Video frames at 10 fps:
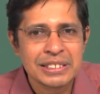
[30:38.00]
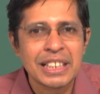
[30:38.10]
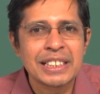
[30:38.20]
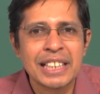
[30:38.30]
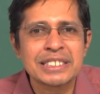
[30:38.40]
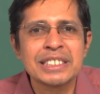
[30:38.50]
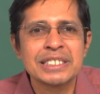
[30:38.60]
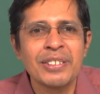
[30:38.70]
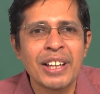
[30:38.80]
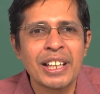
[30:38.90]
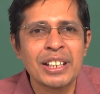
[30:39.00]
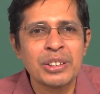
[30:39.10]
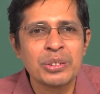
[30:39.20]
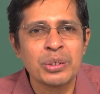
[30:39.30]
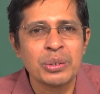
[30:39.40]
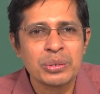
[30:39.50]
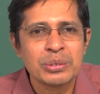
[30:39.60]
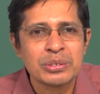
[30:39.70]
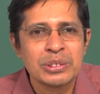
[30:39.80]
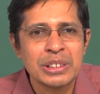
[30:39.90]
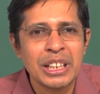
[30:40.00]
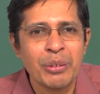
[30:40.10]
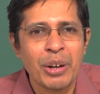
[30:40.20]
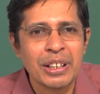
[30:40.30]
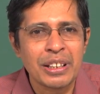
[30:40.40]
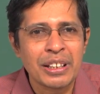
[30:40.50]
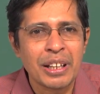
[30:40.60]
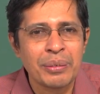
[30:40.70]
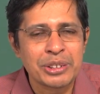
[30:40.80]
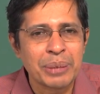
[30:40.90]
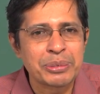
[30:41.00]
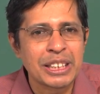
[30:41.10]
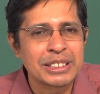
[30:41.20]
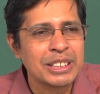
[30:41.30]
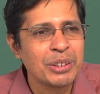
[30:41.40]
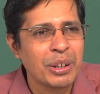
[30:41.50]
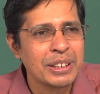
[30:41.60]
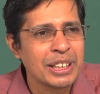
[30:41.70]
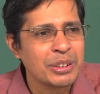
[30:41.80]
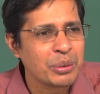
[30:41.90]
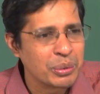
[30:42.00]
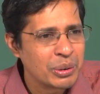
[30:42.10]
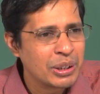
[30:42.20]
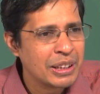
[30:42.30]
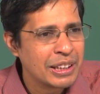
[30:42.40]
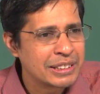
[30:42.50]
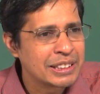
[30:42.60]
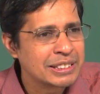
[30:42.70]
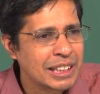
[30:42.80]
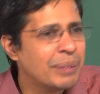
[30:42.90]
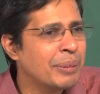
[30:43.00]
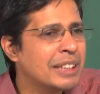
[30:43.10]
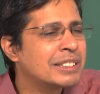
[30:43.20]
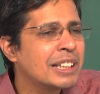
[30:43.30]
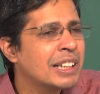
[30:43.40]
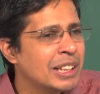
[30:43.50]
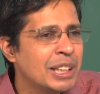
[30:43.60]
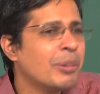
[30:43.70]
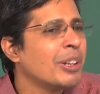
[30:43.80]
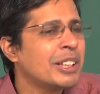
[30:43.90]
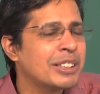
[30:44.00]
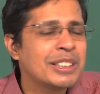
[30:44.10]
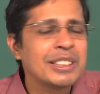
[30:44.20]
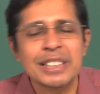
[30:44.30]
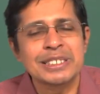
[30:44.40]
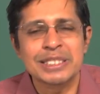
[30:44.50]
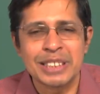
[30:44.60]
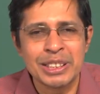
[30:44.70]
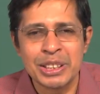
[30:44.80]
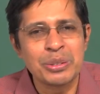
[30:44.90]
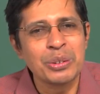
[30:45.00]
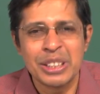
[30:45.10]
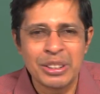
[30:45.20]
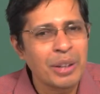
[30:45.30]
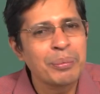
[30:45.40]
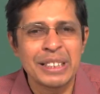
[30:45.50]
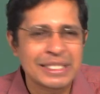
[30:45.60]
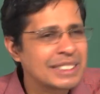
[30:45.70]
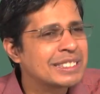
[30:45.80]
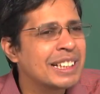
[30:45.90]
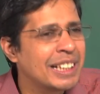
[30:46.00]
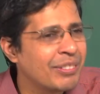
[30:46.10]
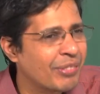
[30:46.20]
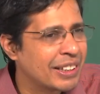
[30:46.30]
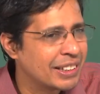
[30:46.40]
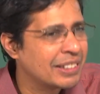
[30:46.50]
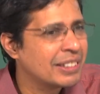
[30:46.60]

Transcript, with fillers: set S is divided into D1 subsets D1, D2 essentially means D1 in intersection D2 need not be necessarily phi.